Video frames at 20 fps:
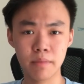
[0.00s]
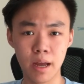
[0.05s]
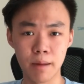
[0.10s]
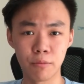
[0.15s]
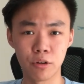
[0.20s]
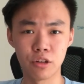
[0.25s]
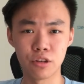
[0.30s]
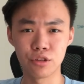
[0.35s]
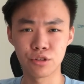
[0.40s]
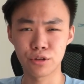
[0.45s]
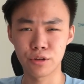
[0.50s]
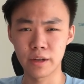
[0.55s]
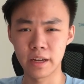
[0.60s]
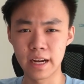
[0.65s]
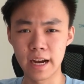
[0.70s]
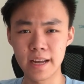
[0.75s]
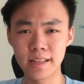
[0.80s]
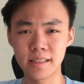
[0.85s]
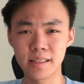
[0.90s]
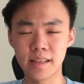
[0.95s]
that I'm going to show you
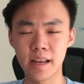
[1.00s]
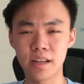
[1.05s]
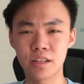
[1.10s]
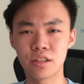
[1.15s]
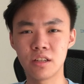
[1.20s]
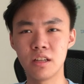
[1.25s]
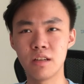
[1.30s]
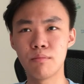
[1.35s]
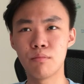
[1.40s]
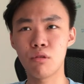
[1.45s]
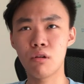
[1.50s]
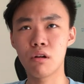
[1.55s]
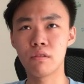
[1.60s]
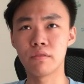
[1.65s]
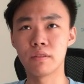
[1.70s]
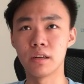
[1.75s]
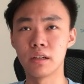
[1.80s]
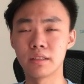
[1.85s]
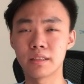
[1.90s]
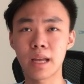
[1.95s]
guys is actually more
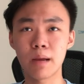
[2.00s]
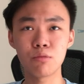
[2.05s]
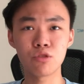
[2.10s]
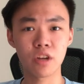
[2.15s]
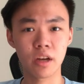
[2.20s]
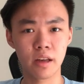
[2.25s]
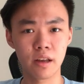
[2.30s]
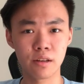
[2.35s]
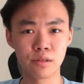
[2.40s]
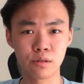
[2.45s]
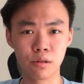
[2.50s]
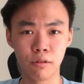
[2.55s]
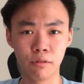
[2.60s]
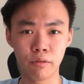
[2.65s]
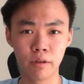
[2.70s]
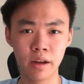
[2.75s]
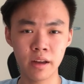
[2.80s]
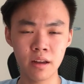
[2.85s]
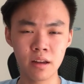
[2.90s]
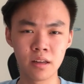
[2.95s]
of a time tracking
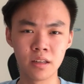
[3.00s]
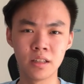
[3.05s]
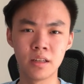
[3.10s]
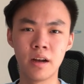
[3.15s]
software